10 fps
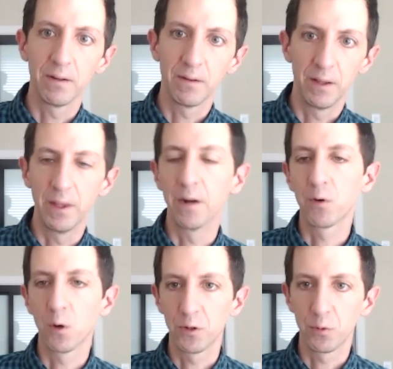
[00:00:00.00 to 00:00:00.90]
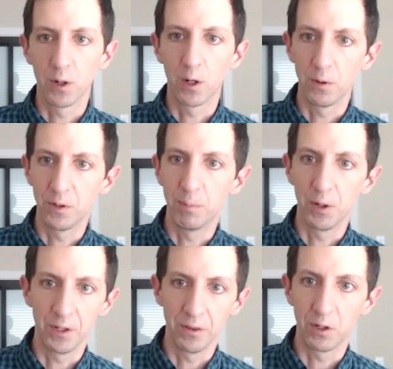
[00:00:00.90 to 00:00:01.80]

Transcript: And then, of course, we're always building the